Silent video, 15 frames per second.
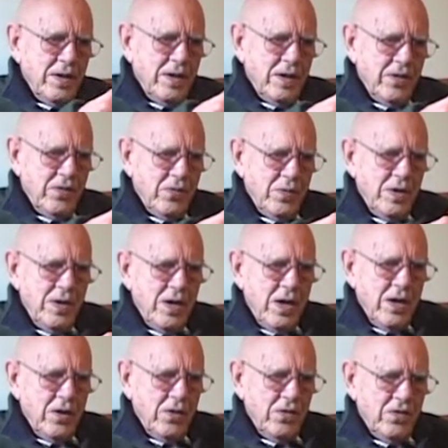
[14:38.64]
glycerin,
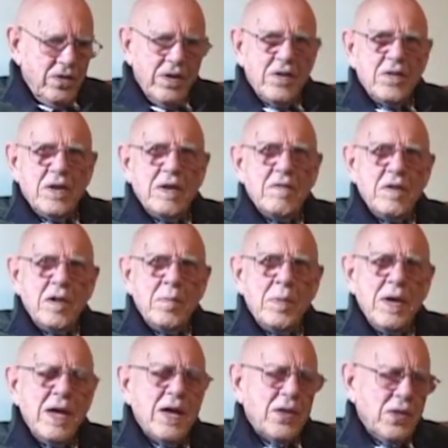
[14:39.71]
you'll see it's leaving a
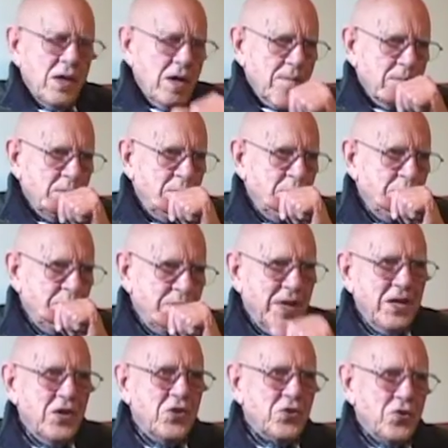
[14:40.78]
path.
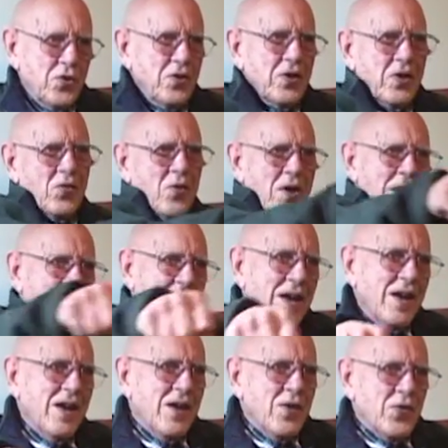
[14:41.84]
Then you turn the crank
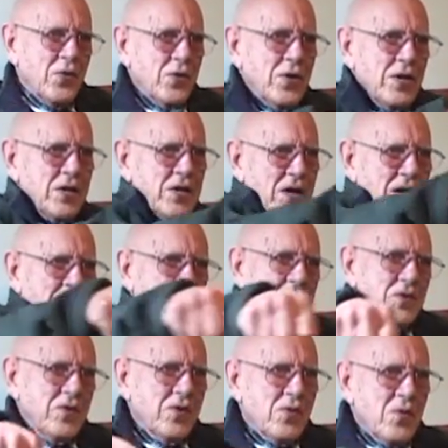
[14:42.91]
30 times
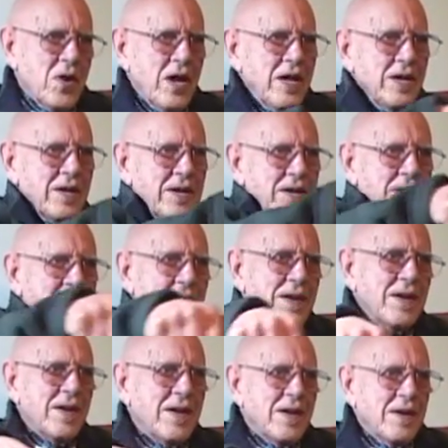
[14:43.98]
to the right.
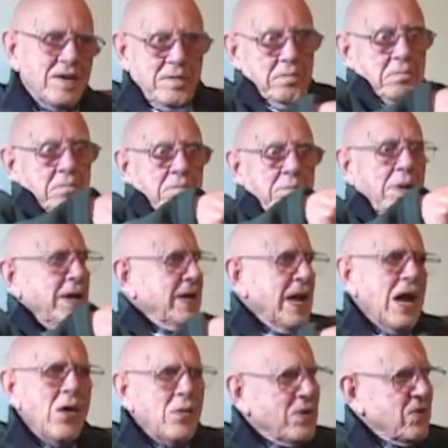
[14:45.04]
By
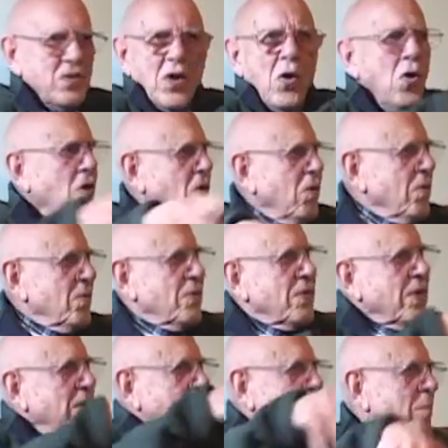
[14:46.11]
now it's all
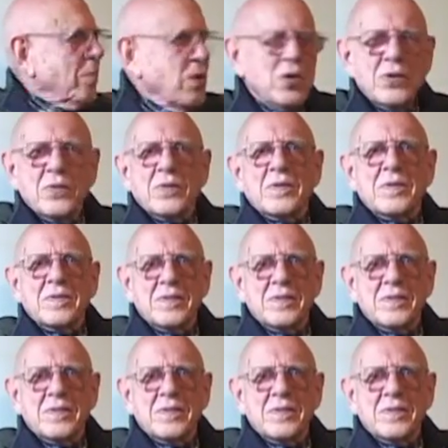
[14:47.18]
blue.